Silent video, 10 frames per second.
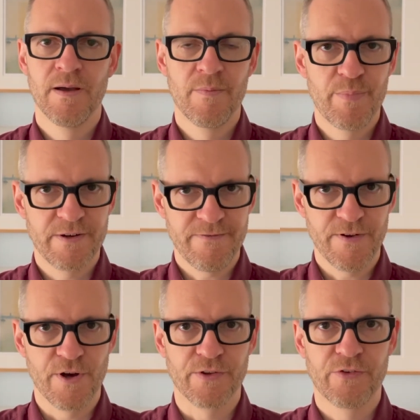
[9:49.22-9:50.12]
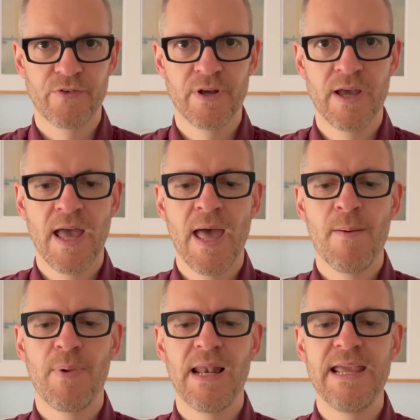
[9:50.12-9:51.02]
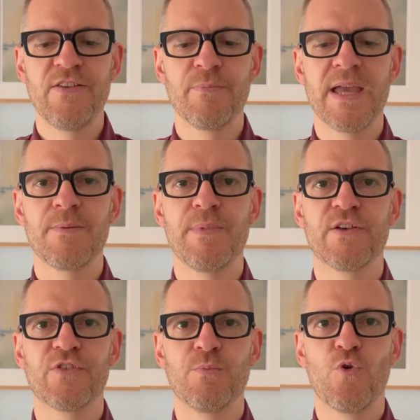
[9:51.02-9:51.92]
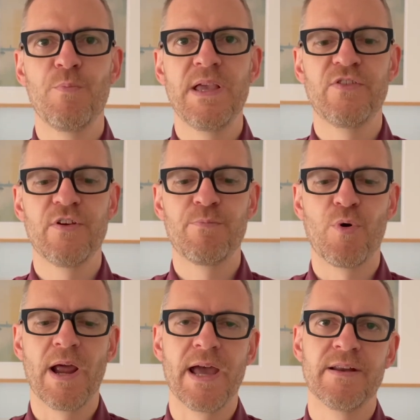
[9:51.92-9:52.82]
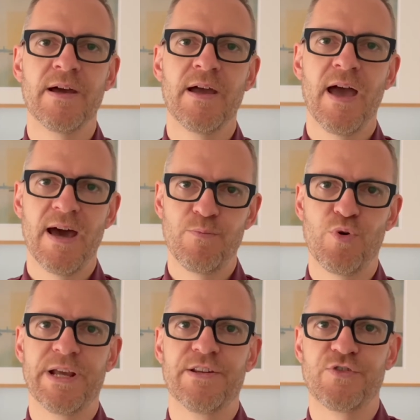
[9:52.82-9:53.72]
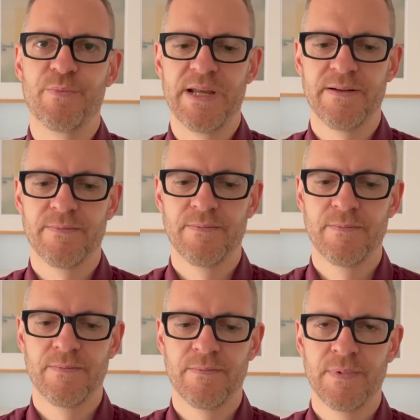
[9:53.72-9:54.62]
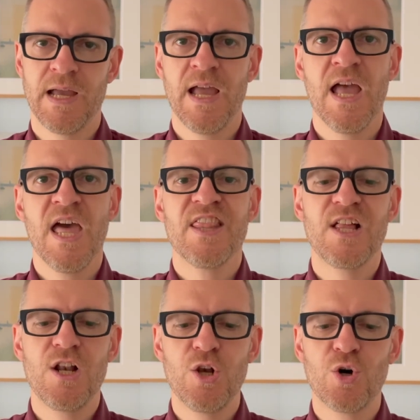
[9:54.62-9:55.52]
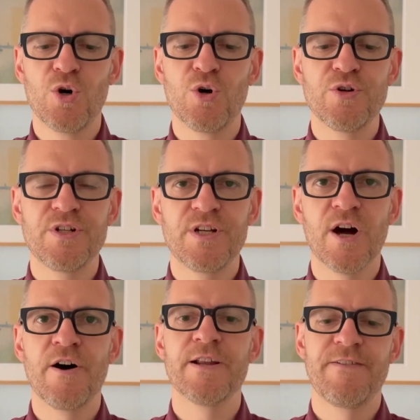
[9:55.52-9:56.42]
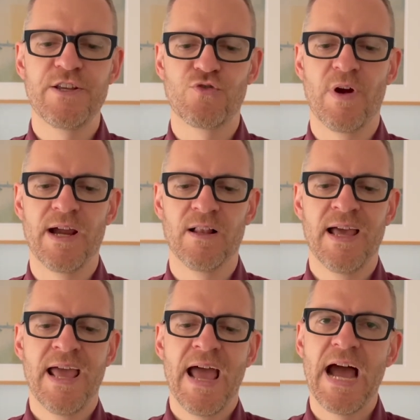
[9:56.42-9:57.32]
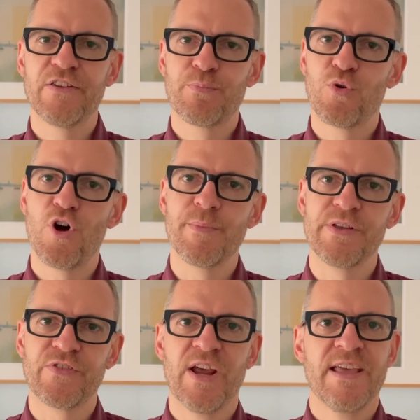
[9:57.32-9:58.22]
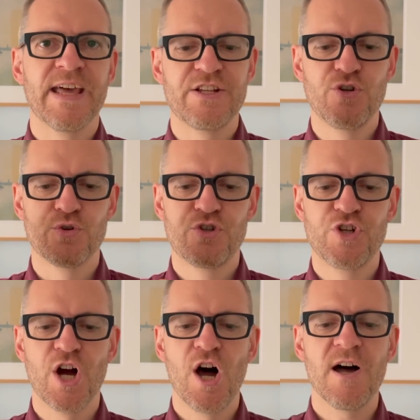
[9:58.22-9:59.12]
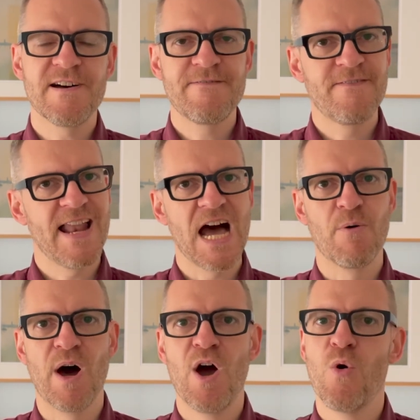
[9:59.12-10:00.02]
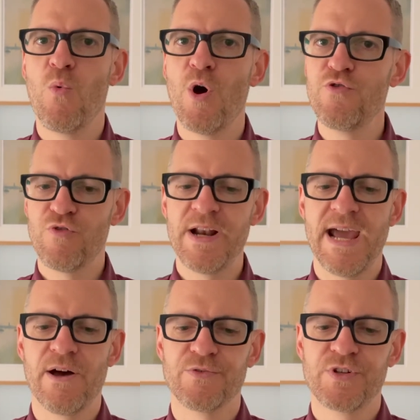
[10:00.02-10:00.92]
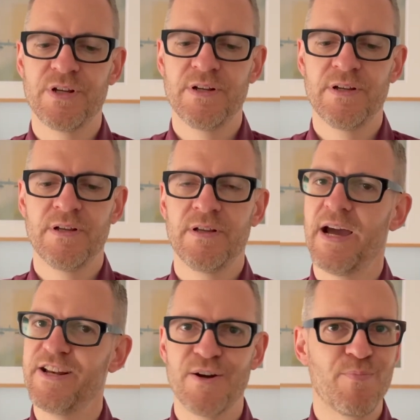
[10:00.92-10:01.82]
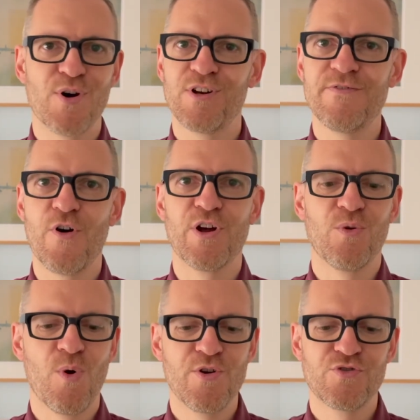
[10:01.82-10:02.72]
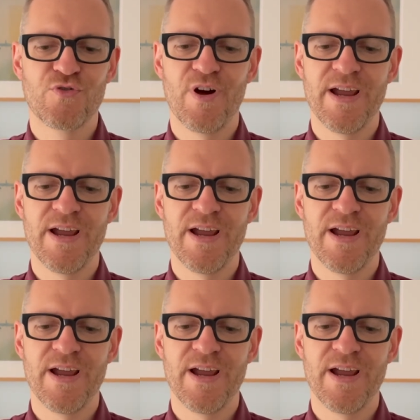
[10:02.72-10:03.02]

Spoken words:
But first, please make me a small piece of bread and bring it to me. The Lord God of Israel has promised that your jar of flour won't run out and your bottle of oil won't dry